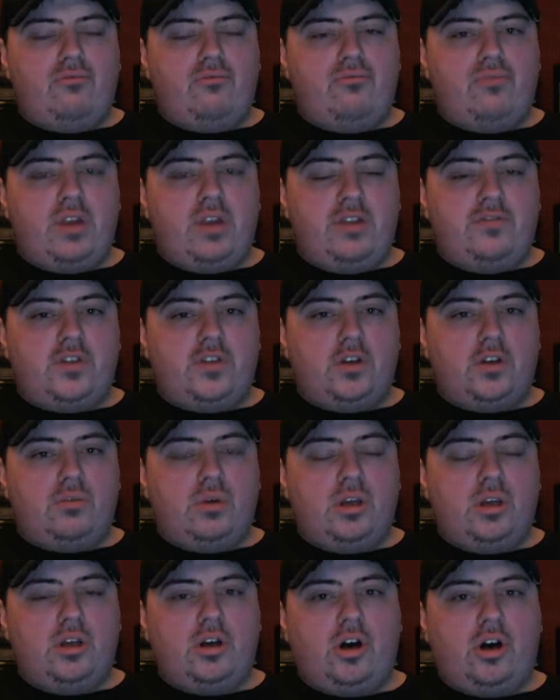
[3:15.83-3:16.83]
review
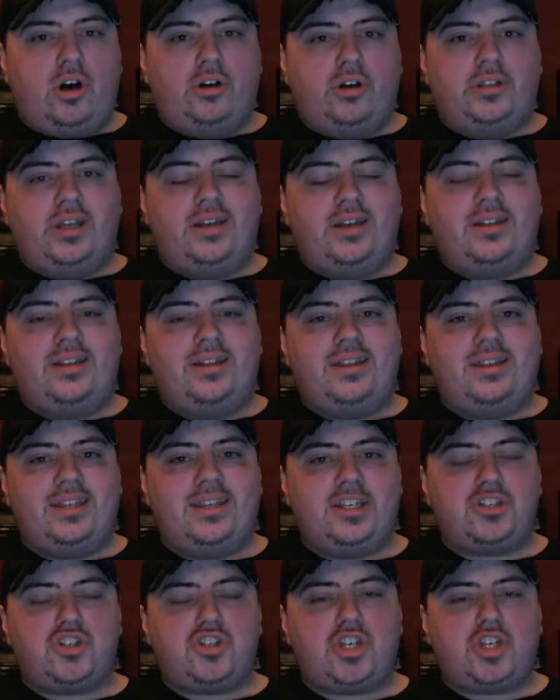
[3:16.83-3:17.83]
on
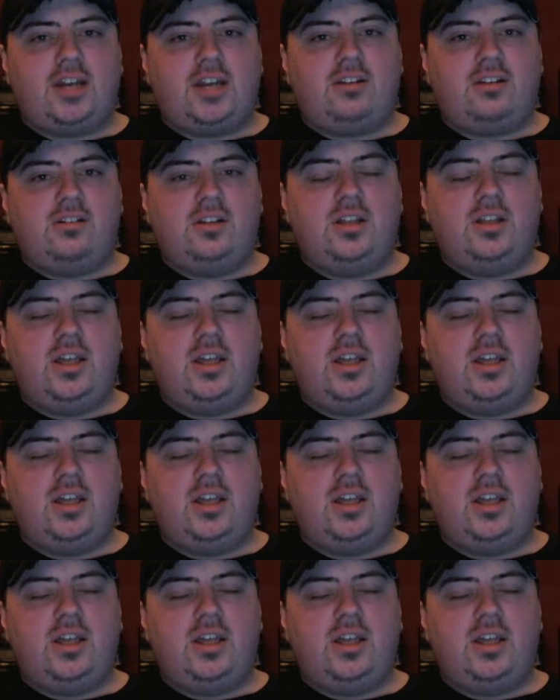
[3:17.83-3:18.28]
this channel.